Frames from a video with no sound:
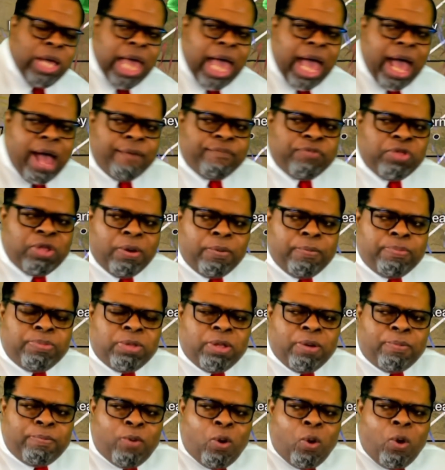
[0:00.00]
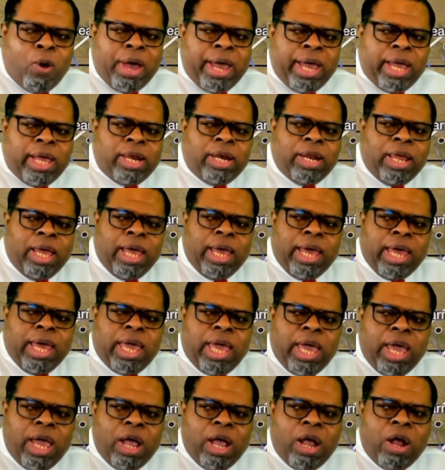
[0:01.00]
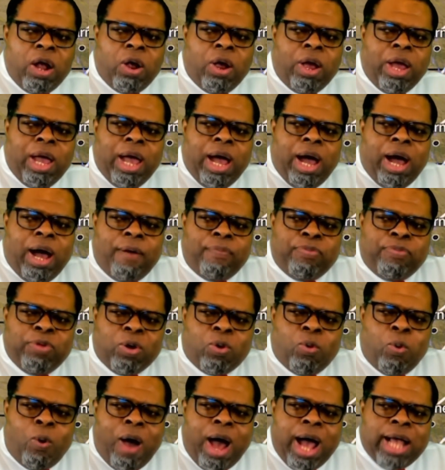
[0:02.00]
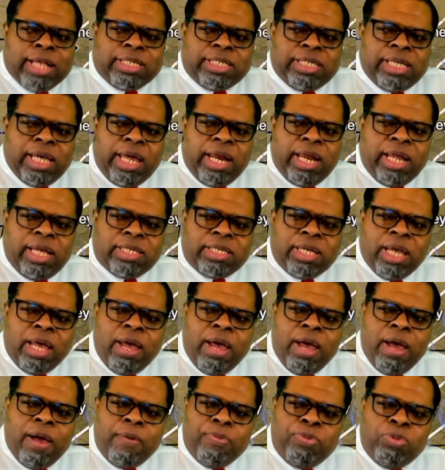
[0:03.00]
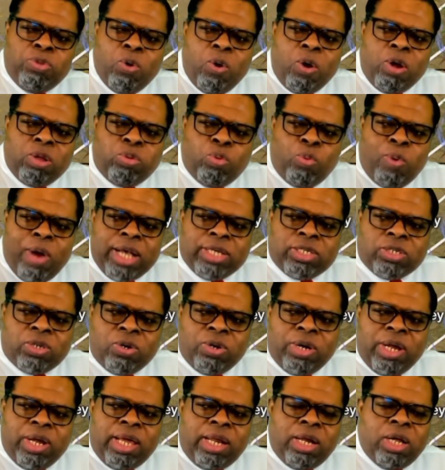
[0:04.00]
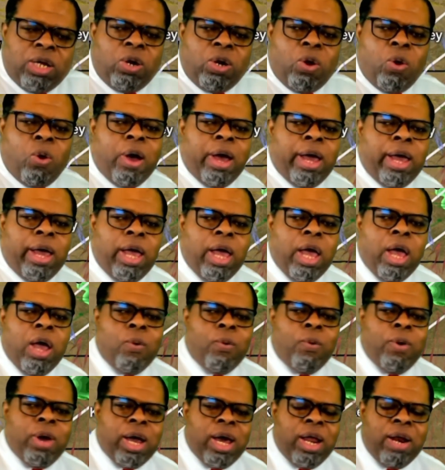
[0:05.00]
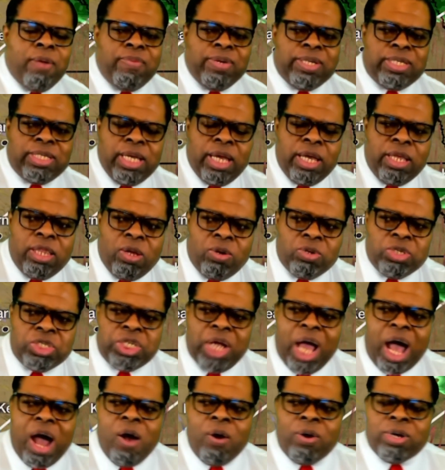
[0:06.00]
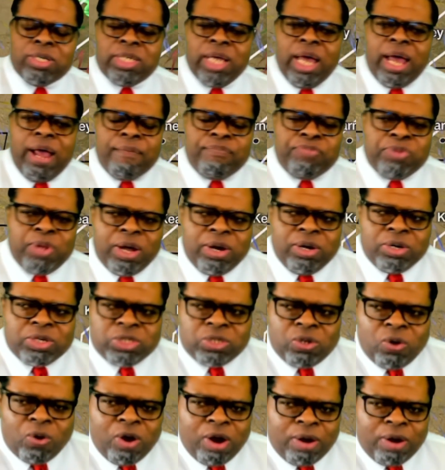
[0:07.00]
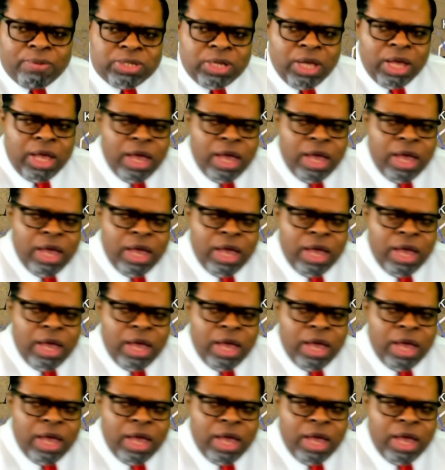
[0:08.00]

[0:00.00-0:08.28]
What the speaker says: have Des Moines here, the Quad Cities, northwestern Illinois. We're going to be seeing those showers and thunderstorms.